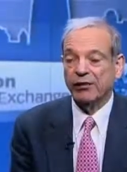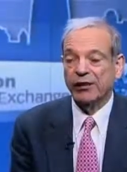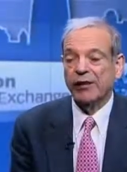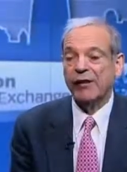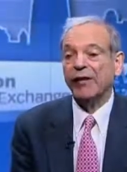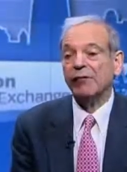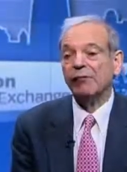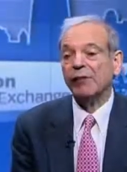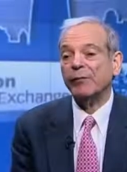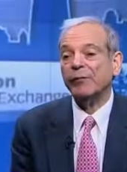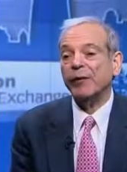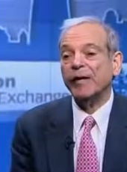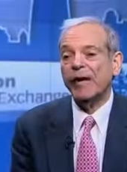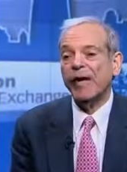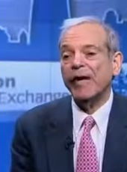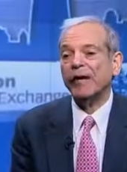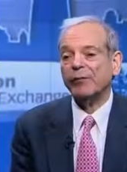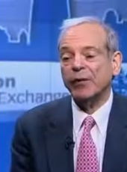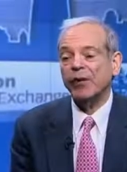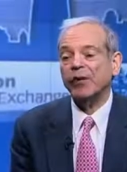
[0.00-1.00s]
So then we
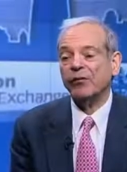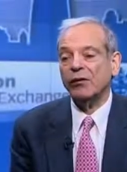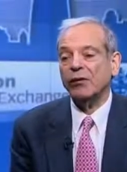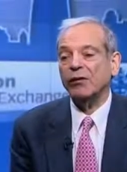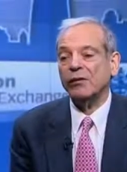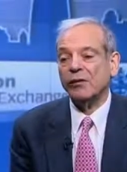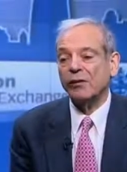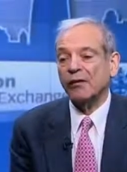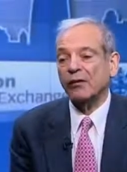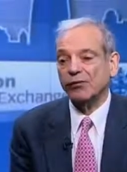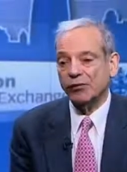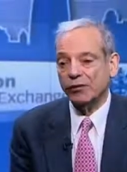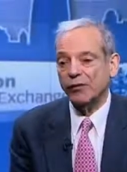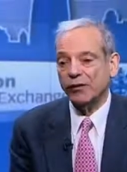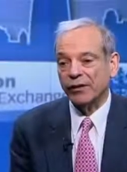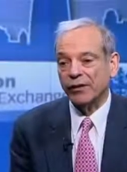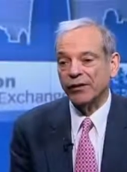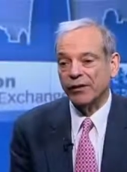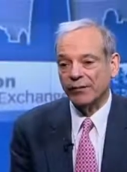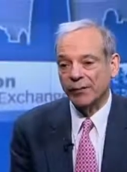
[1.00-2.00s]
became known as Central
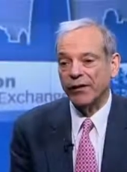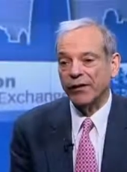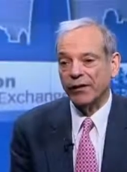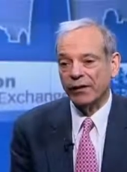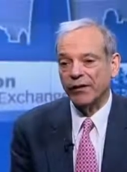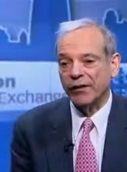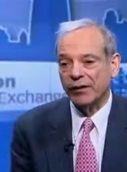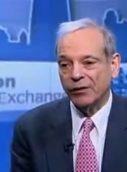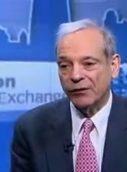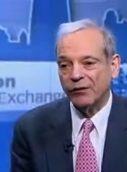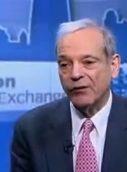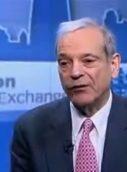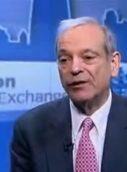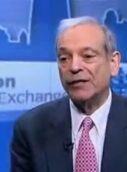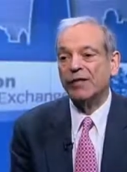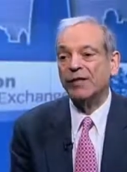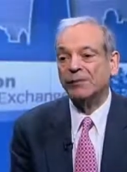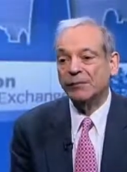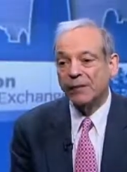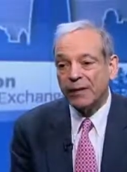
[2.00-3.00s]
European
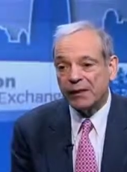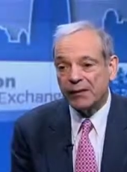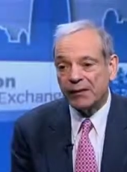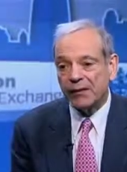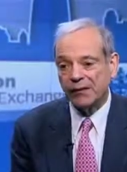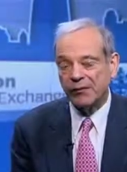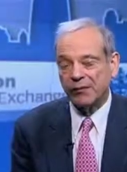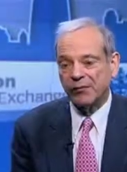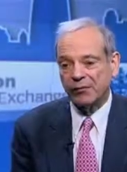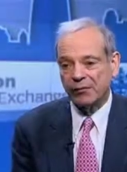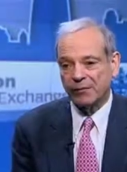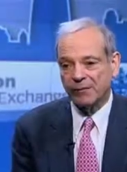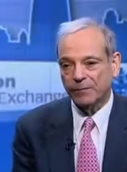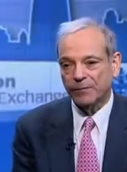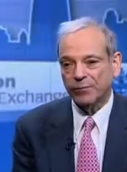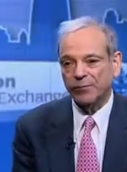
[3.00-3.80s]
University Business School.